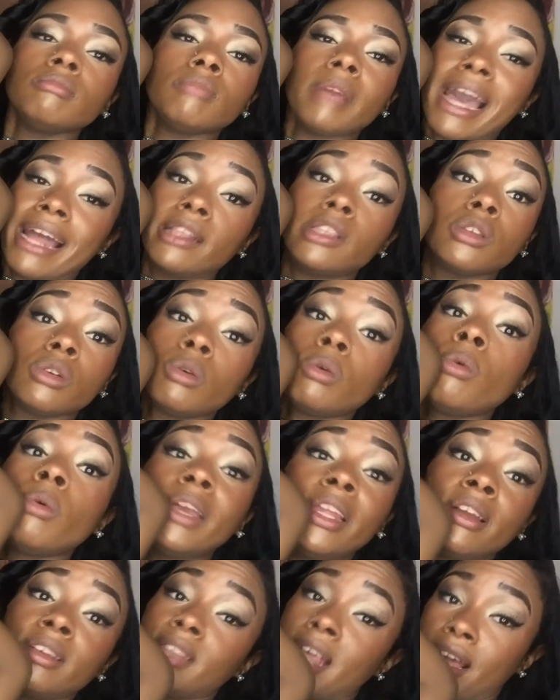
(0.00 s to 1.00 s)
at school
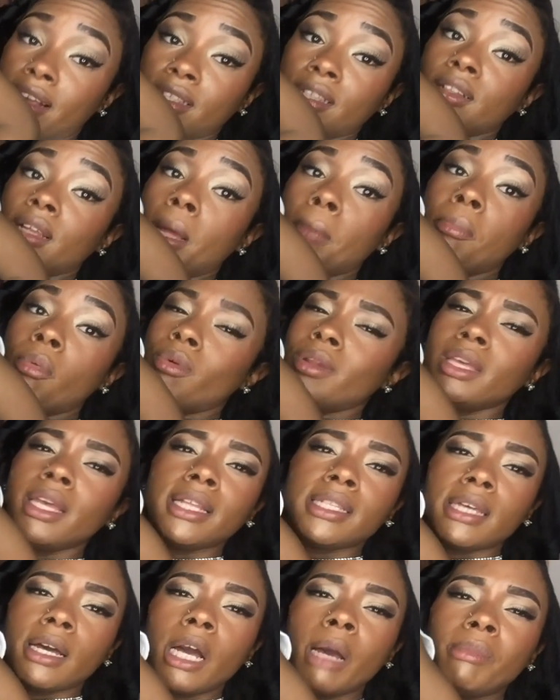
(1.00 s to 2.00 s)
he does excellent. But when he
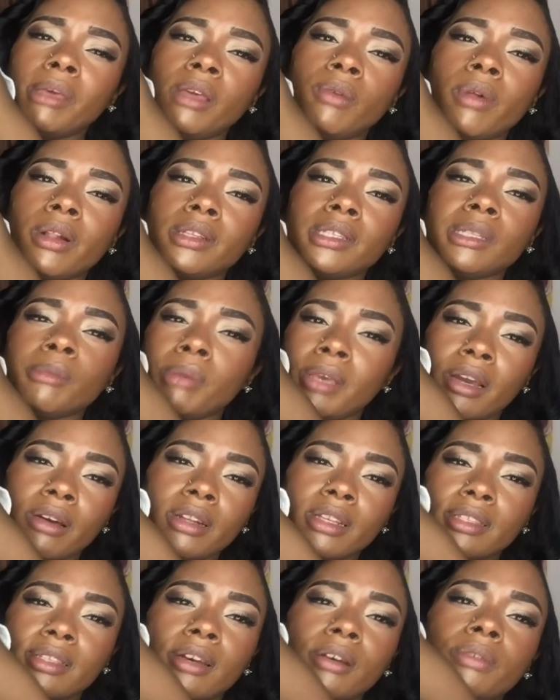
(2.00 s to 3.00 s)
gets home, he wants to pee on
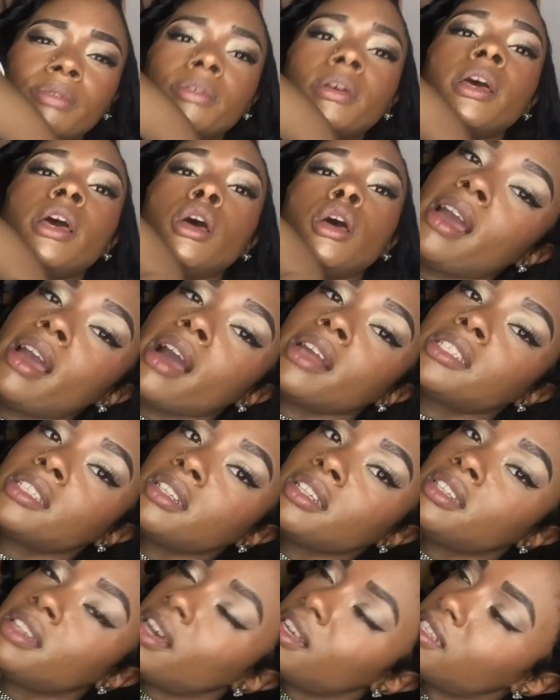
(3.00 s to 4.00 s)
himself. He
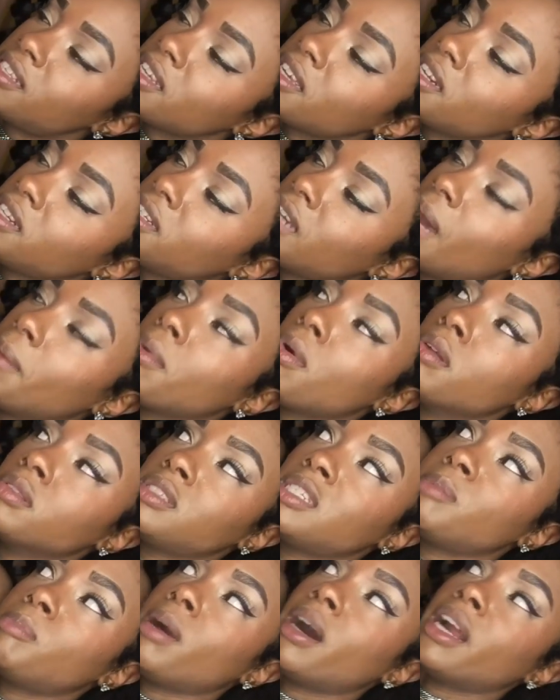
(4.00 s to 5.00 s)
actually does a good job going
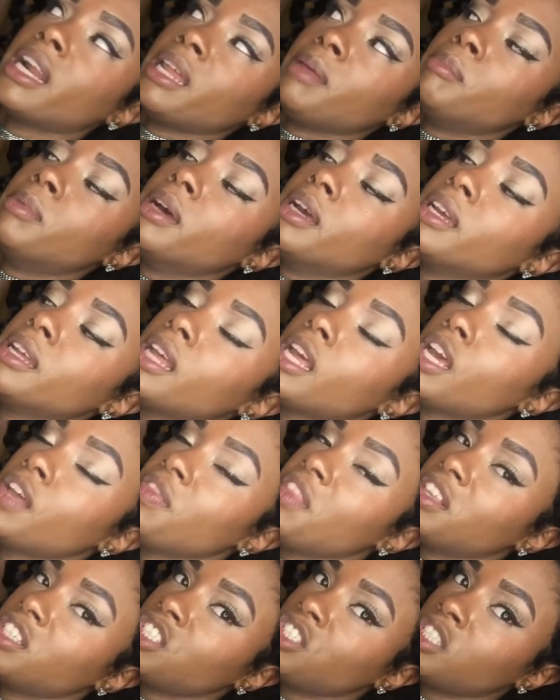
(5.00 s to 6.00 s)
to the potty, but
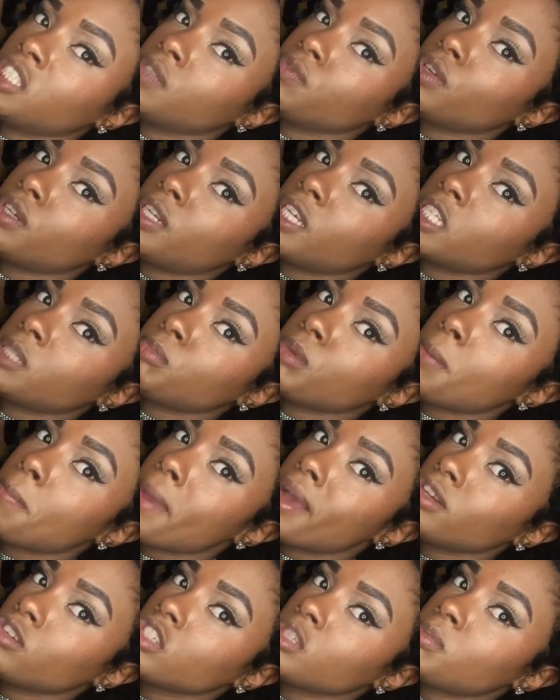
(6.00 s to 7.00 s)
this is just for
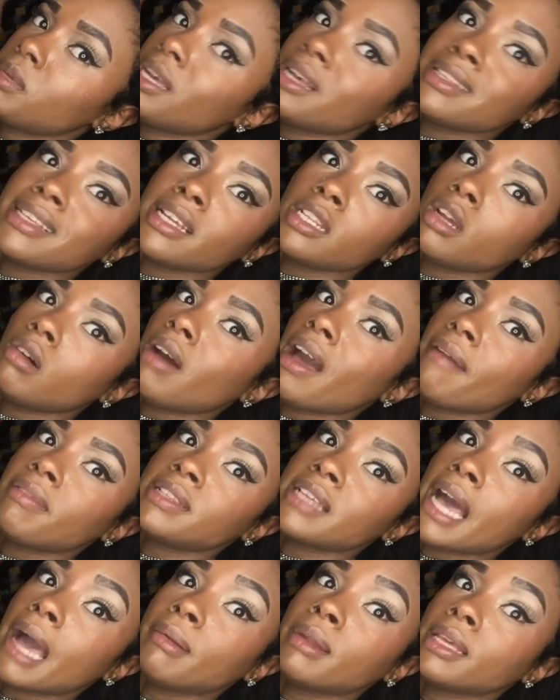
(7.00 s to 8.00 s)
desperate measures because I don't have
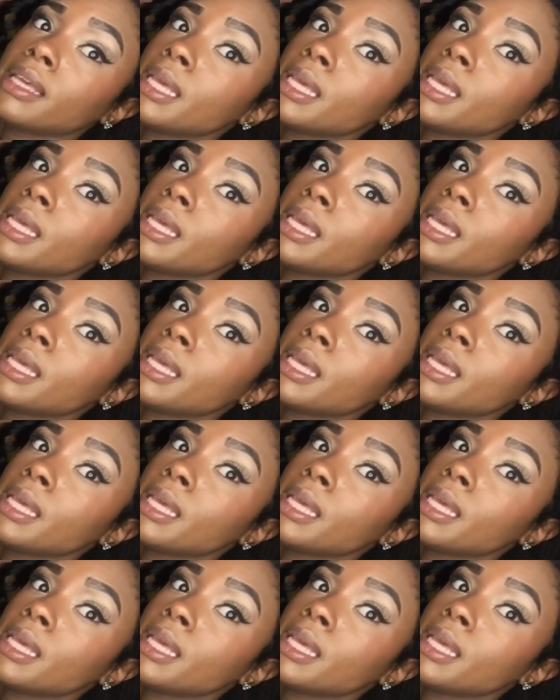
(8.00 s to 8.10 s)
time to